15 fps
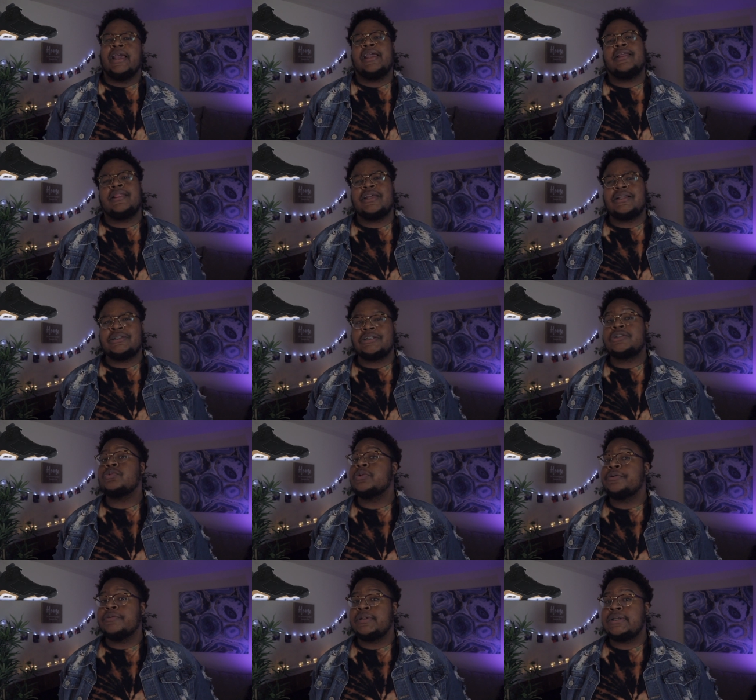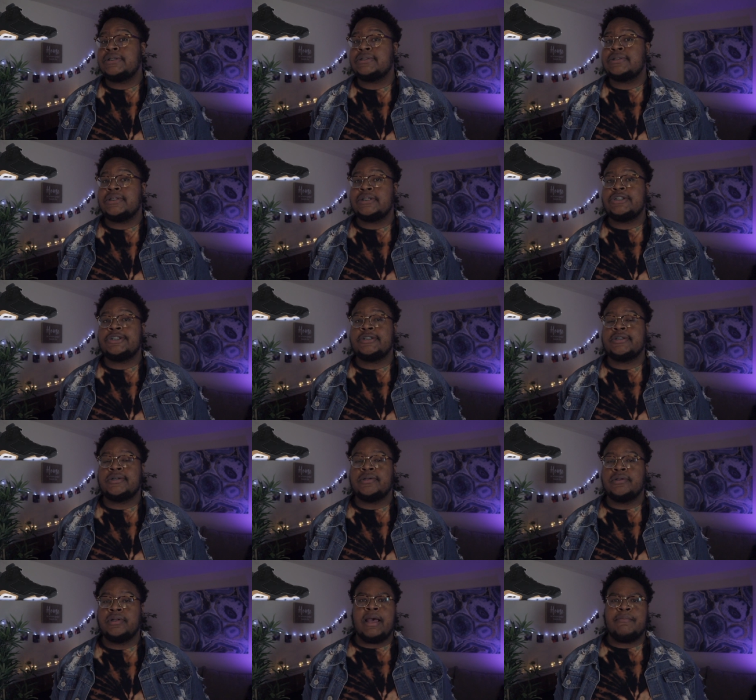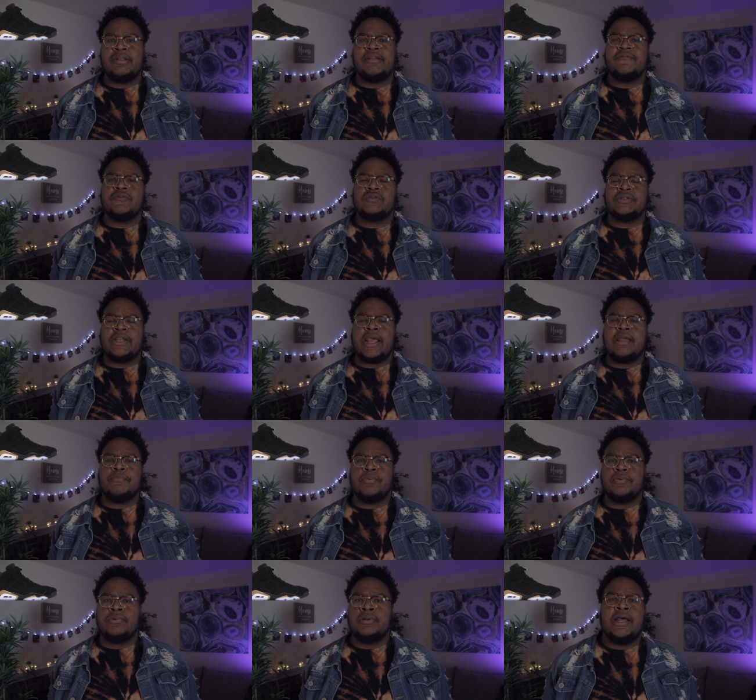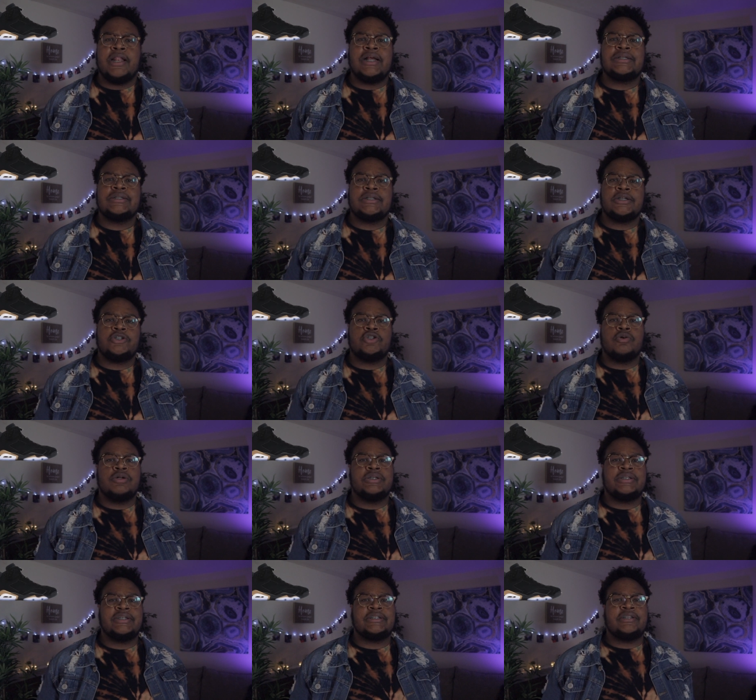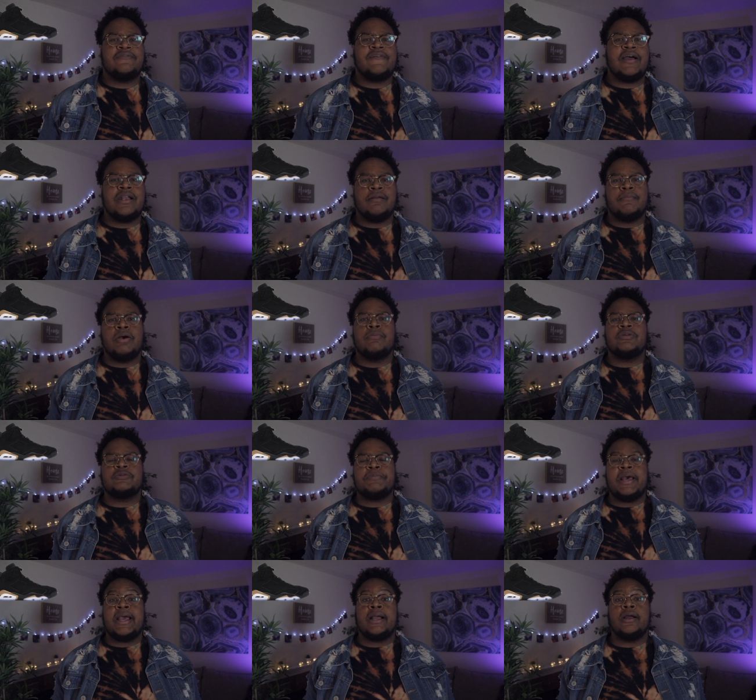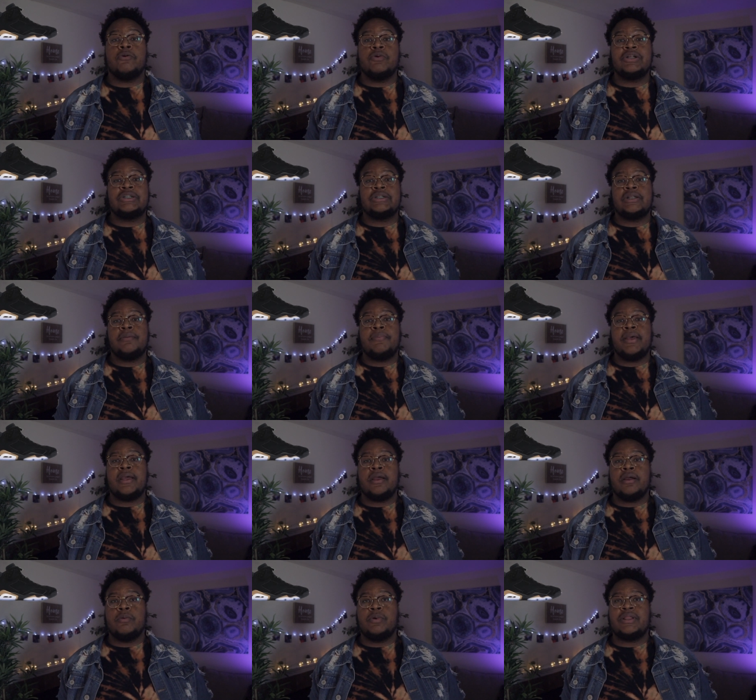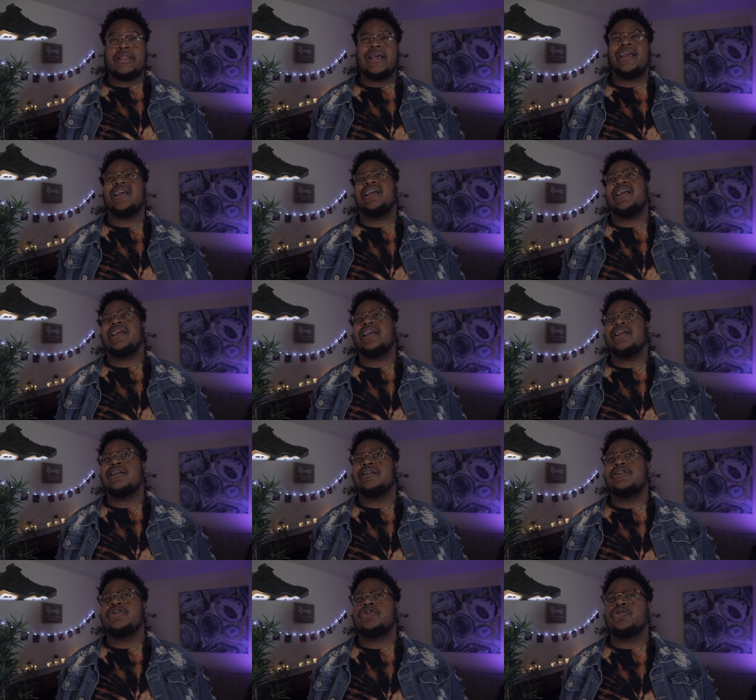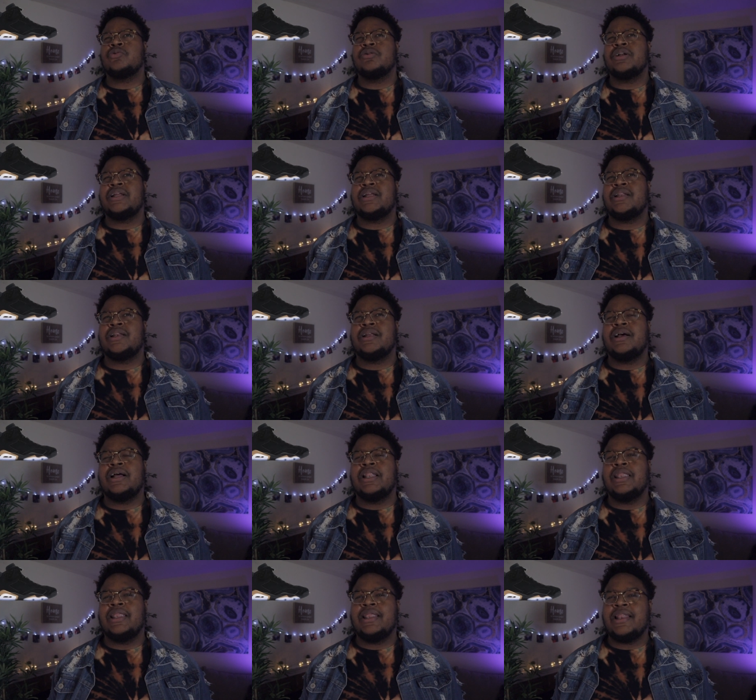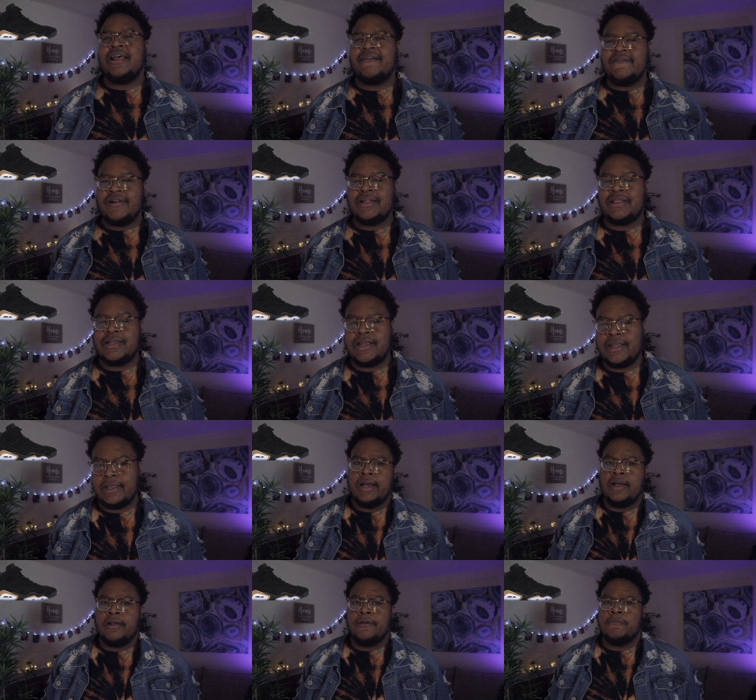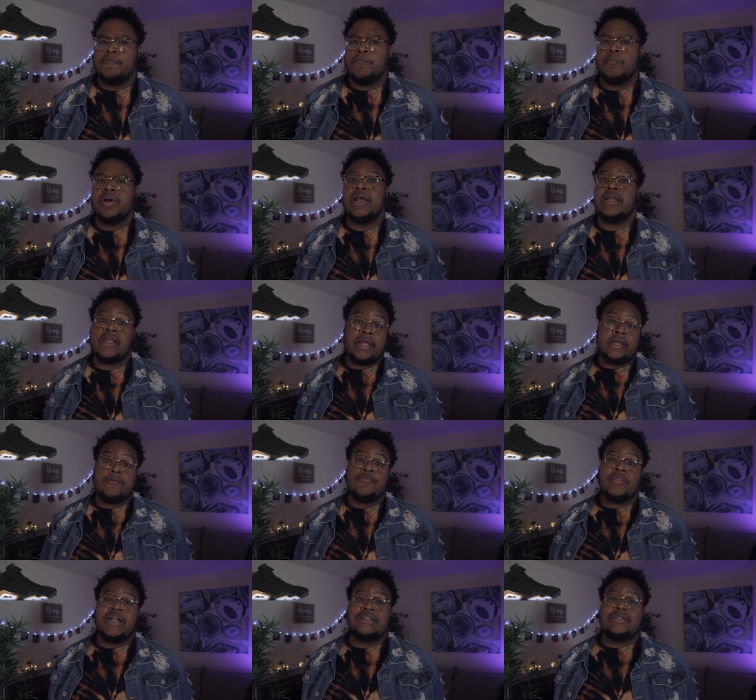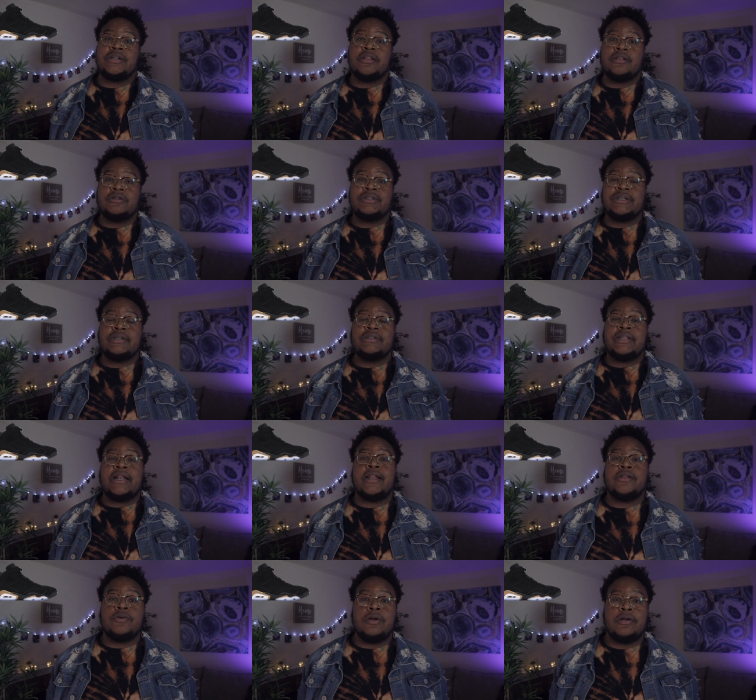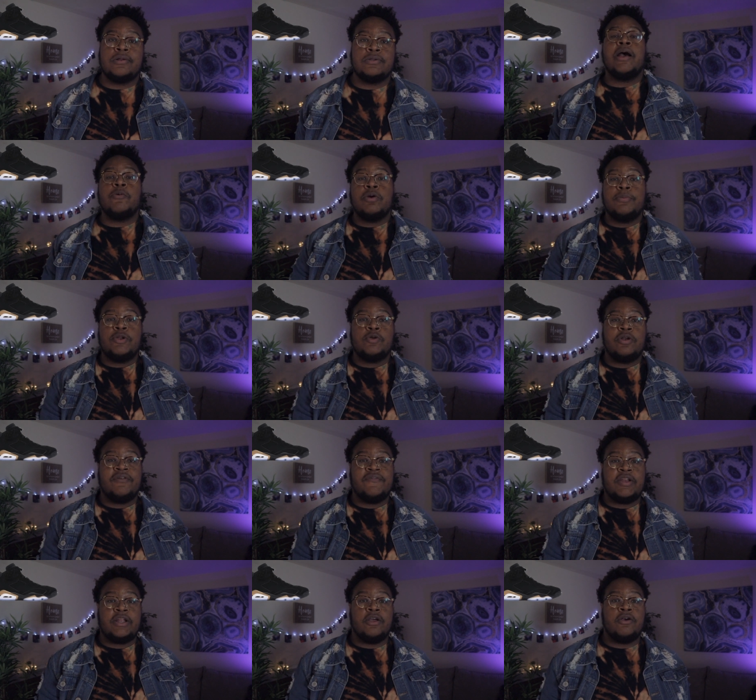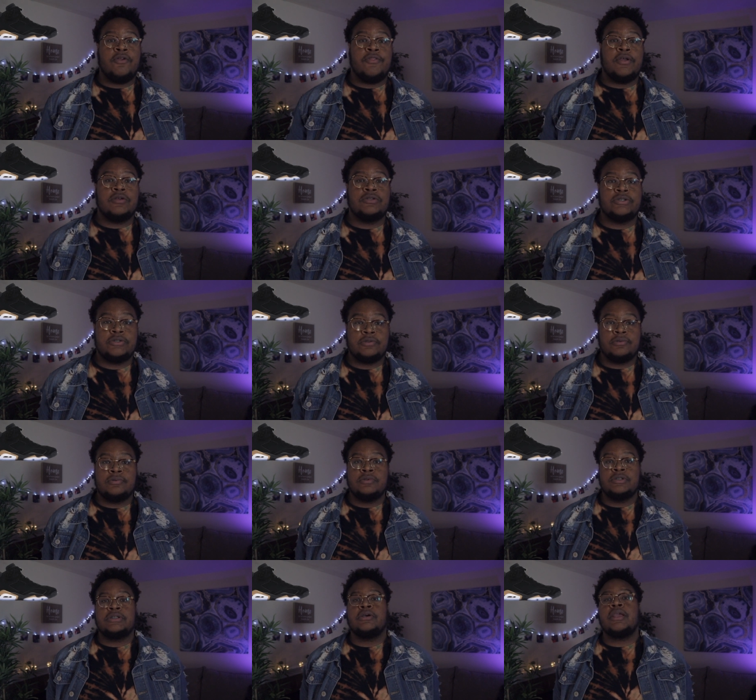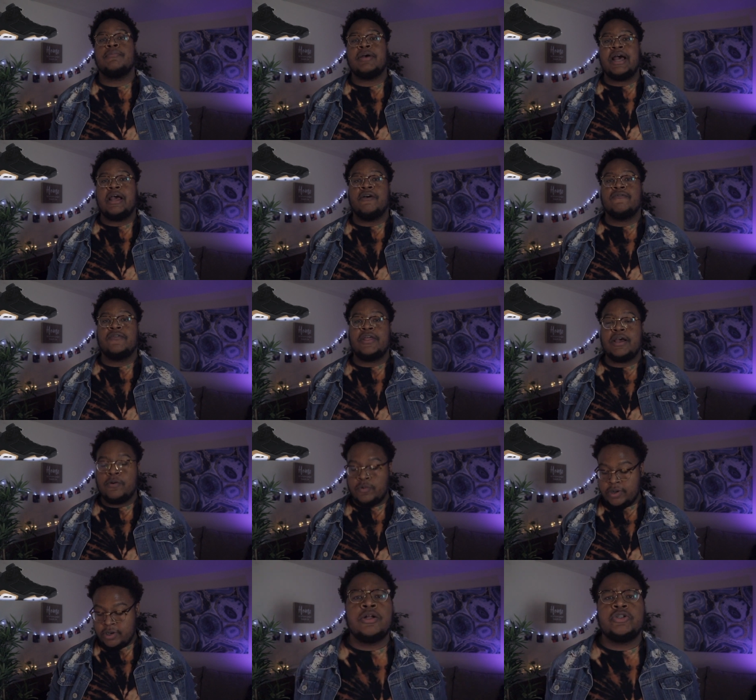and then just re-released this year. I believe it was in April, and that's the Jordan 6 Defining Moments pack, originally paired with a Jordan 11, I think. But yeah, that's another 6 that I do own. I will be doing a video on those soon, so keep an eye out for that one.